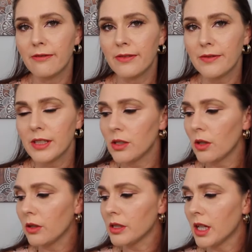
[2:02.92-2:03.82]
fifty
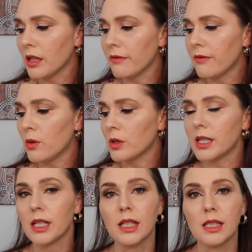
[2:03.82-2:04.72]
dollars and
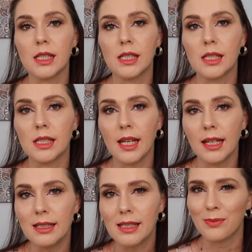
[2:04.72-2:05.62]
fourteen
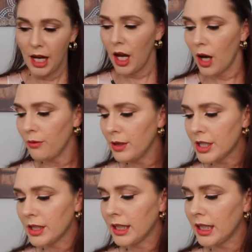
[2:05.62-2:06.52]
cents.
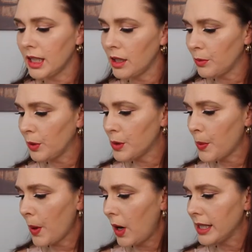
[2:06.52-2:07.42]
Originally it was
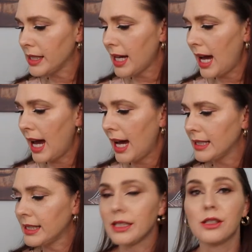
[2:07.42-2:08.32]
priced
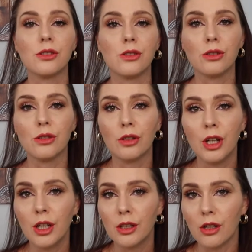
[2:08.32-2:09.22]
at sixty-two
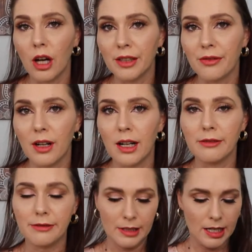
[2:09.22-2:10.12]
ninety-five.